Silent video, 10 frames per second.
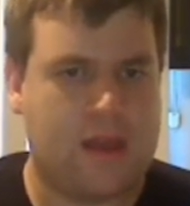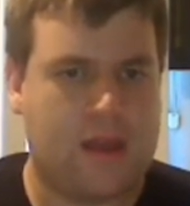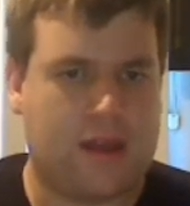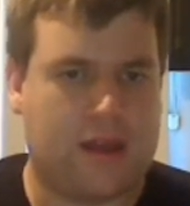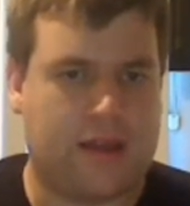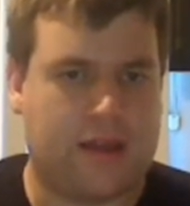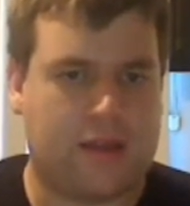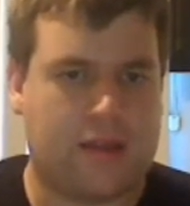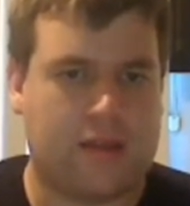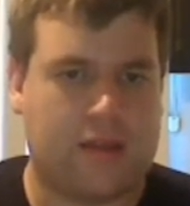
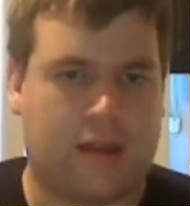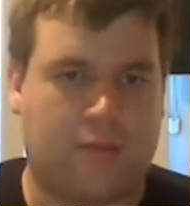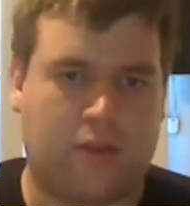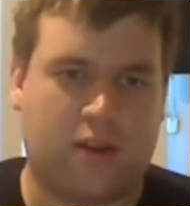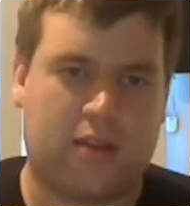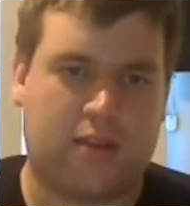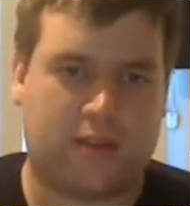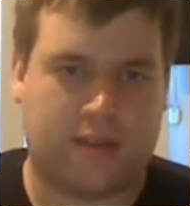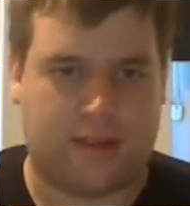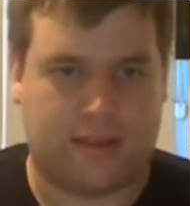I want to get